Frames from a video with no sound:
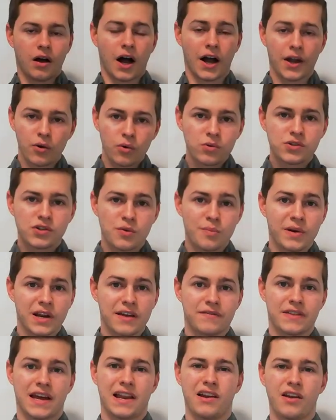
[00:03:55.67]
I also
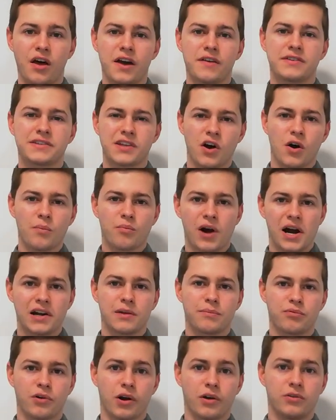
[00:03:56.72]
believe their lifestyle brand
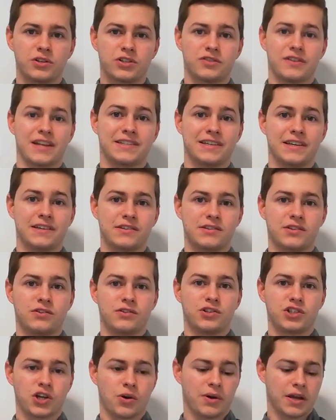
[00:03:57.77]
approach, that is,
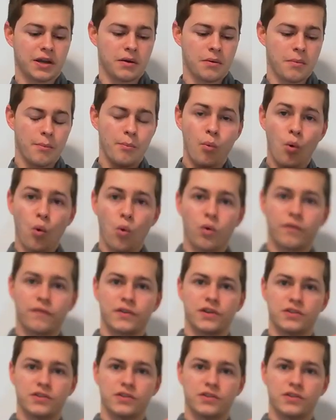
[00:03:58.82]
showing more of